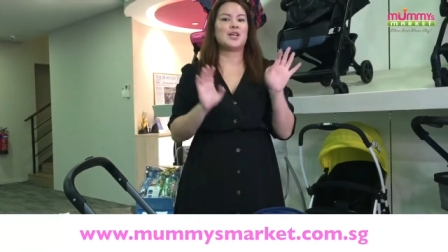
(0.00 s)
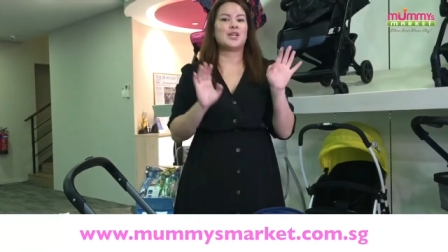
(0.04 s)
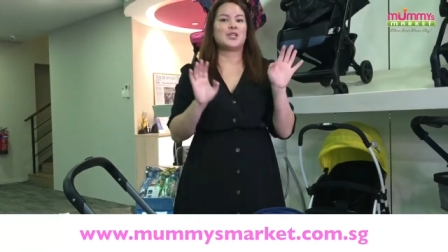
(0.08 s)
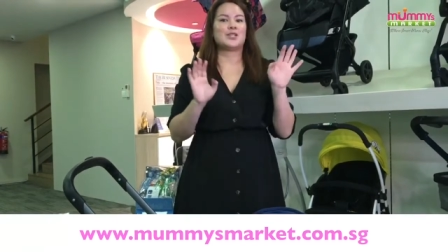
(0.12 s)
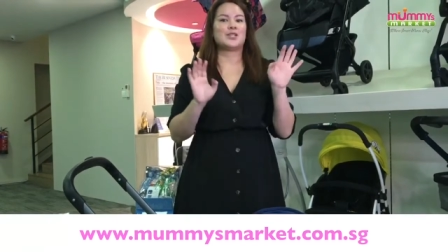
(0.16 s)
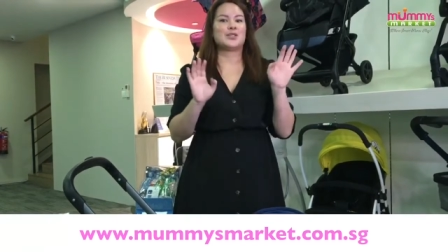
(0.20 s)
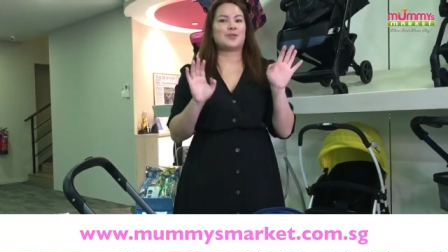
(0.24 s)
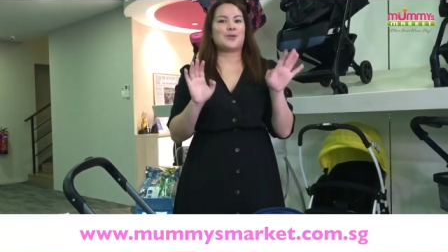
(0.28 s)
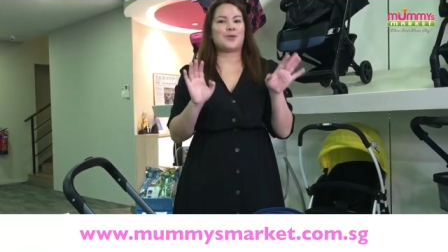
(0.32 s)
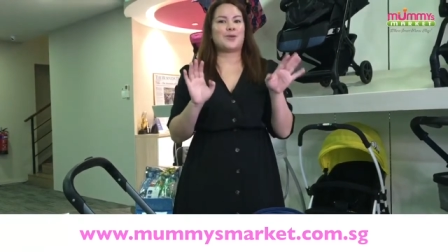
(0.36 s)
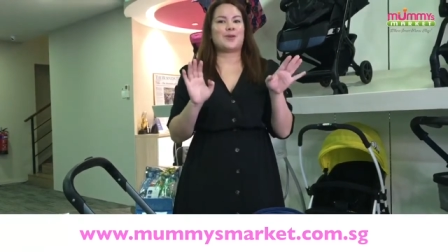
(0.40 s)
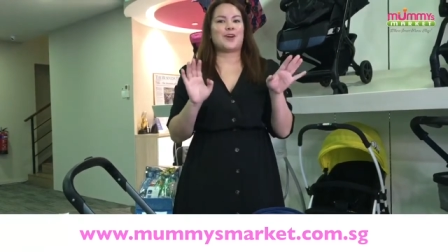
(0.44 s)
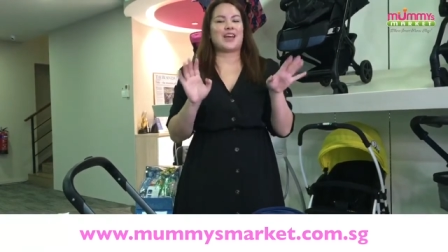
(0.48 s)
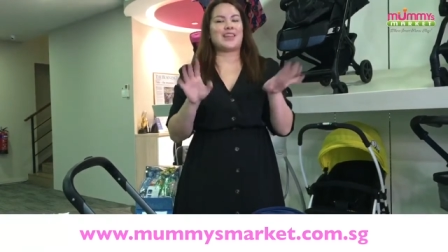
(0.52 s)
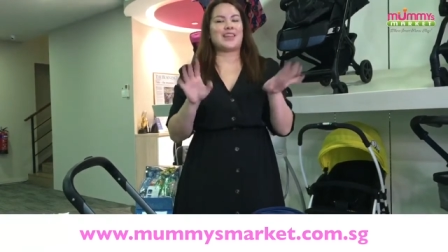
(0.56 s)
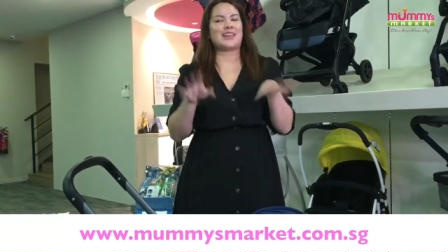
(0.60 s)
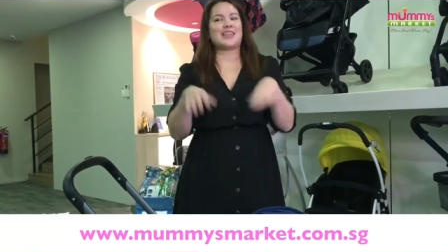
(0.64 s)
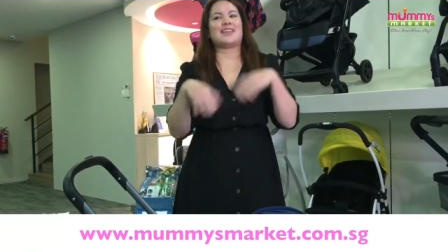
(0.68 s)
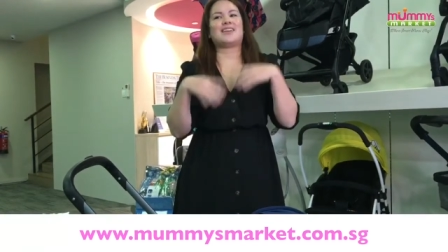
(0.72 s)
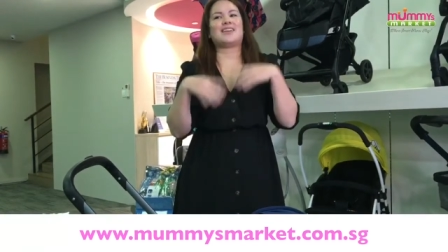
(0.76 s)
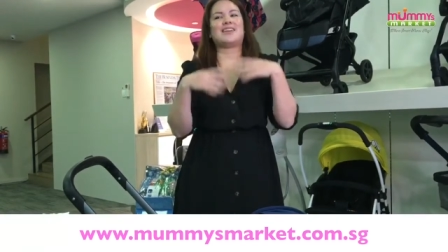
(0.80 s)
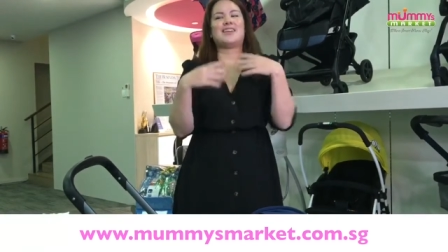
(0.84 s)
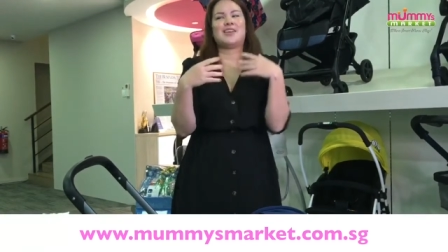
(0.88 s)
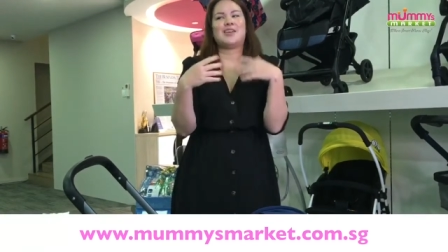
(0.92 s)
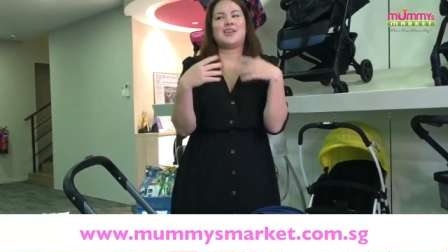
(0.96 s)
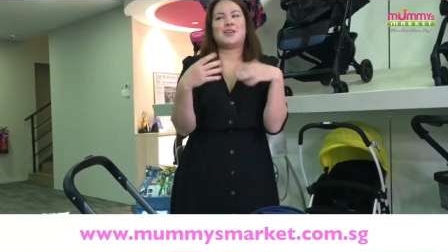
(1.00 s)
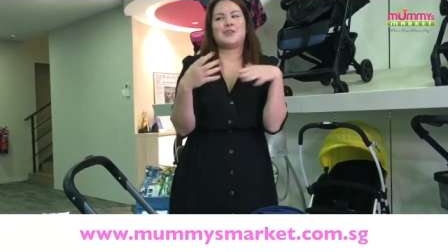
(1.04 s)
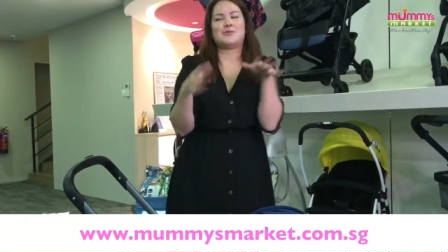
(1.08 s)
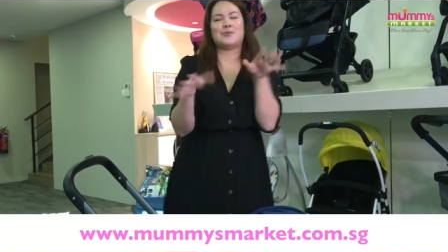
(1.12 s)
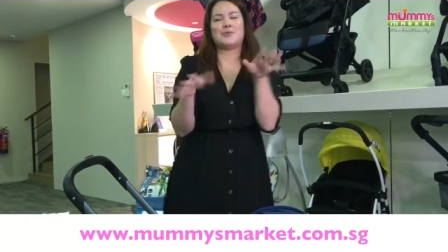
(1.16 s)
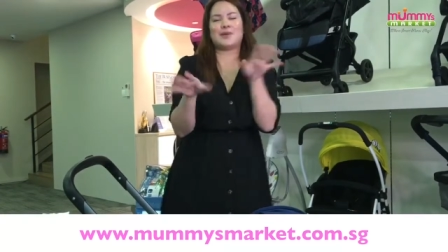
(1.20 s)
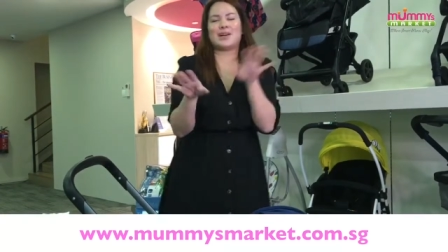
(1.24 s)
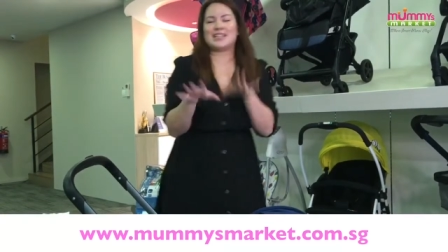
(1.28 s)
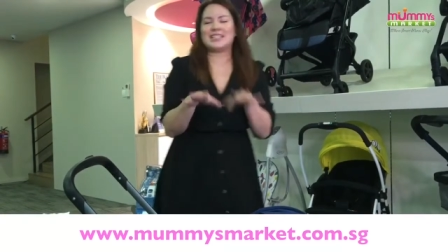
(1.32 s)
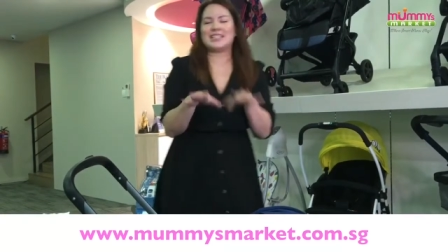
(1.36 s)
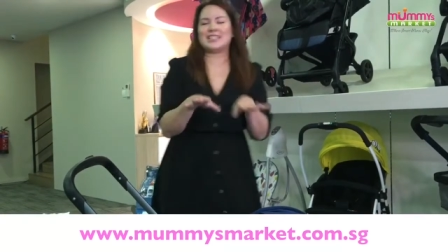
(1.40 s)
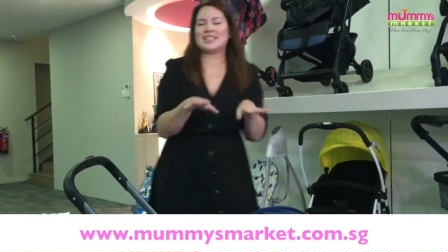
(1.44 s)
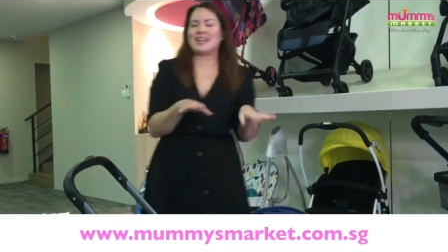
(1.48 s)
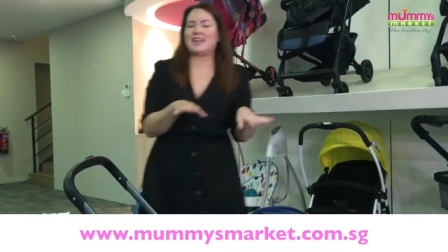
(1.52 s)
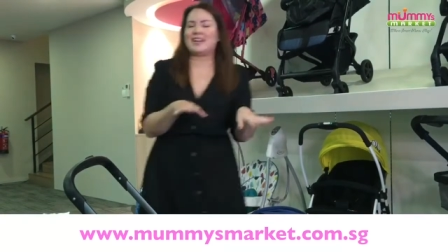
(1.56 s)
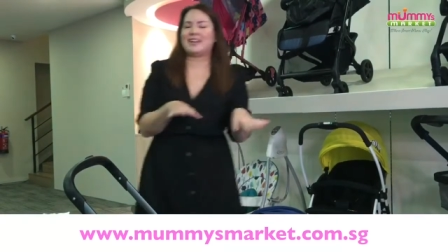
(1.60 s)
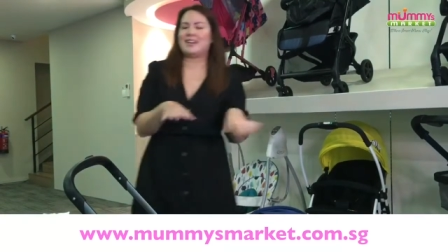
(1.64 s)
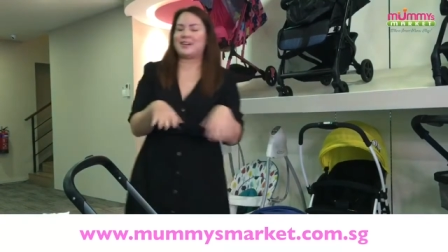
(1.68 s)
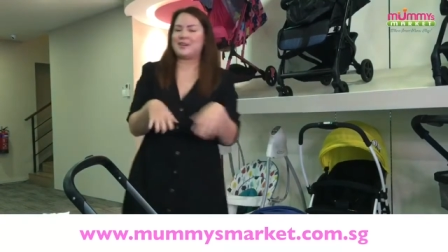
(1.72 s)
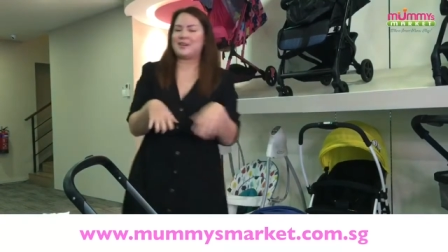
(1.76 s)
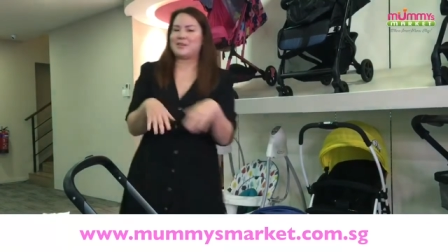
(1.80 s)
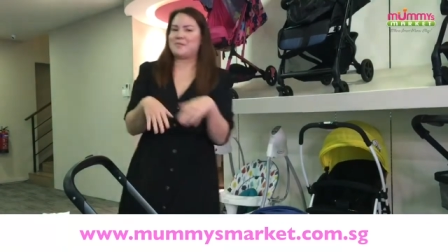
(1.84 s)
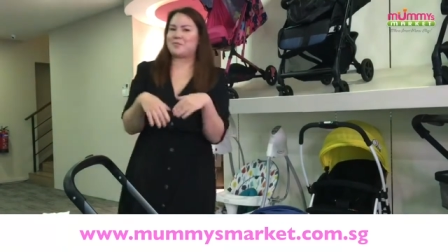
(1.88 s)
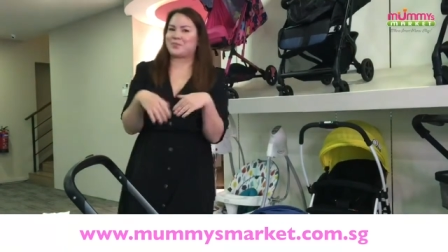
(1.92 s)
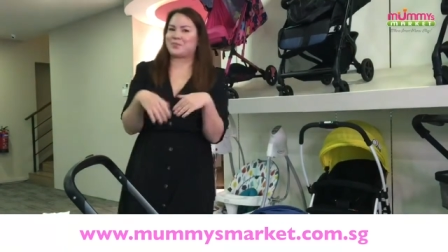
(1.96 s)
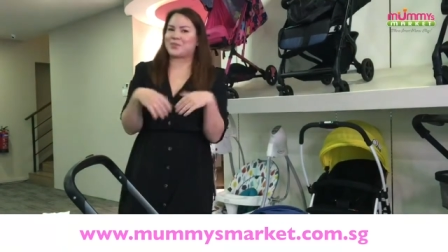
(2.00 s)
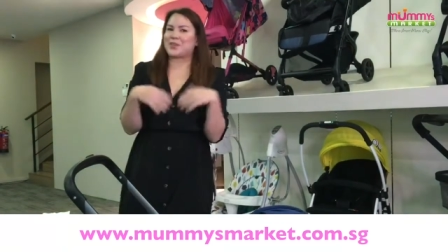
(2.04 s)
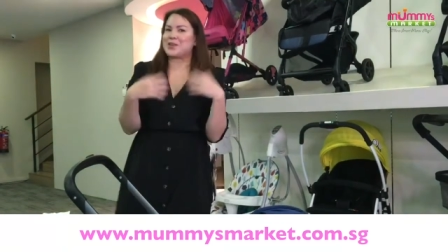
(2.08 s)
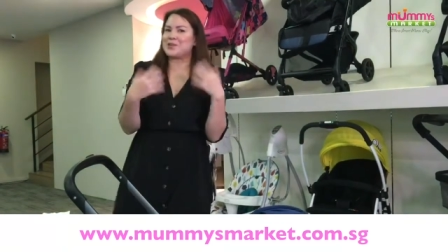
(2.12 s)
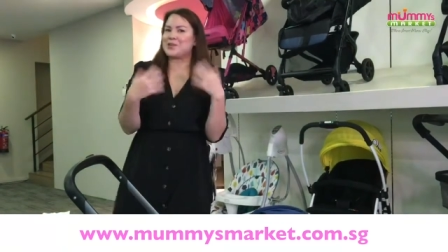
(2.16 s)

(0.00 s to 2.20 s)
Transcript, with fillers: So I think you understand, um,